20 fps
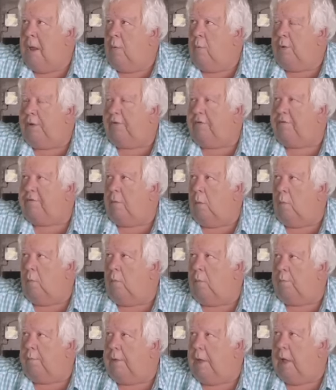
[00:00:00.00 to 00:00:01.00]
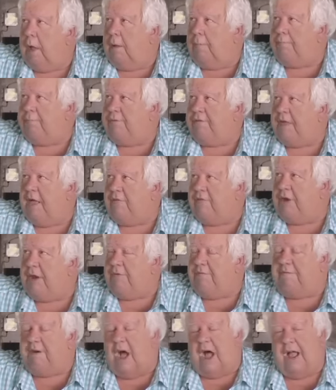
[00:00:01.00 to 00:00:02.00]
We sold
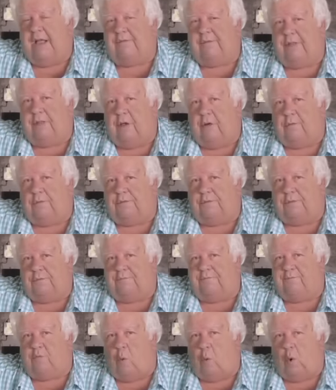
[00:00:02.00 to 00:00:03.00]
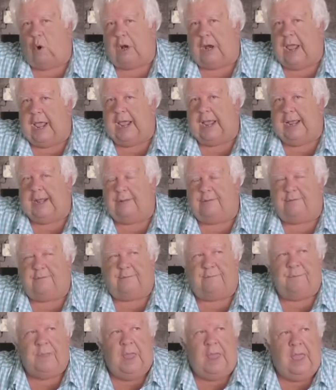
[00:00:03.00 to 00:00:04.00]
75 of those in 4
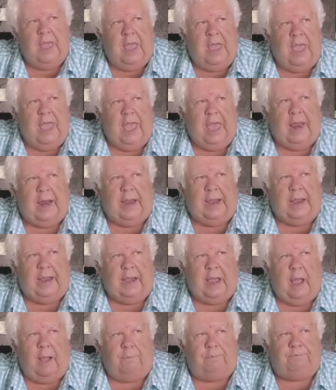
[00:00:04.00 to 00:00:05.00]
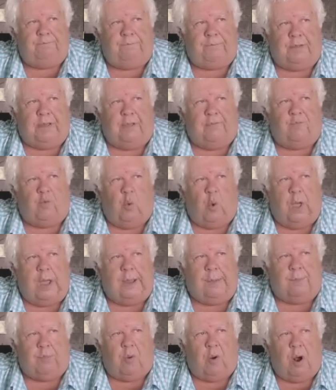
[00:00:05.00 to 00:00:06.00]
days at a
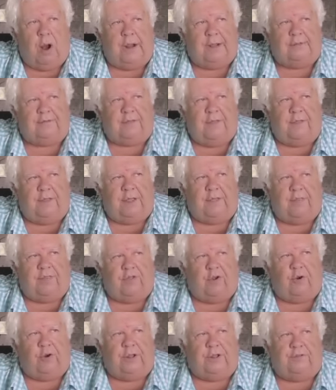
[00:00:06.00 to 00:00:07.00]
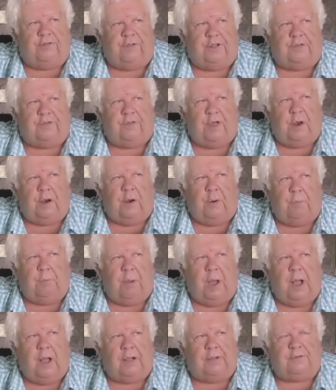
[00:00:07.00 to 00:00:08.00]
giveaway price. I think
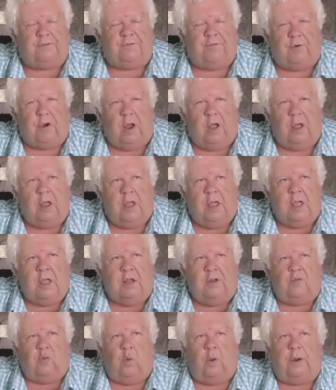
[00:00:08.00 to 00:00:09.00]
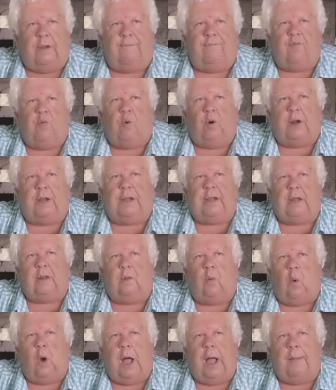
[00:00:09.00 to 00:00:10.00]
$3,600 for a 24
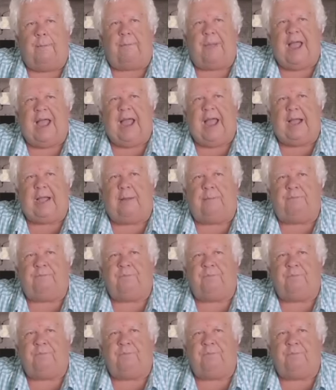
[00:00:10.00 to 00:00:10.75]
kilowatt pack.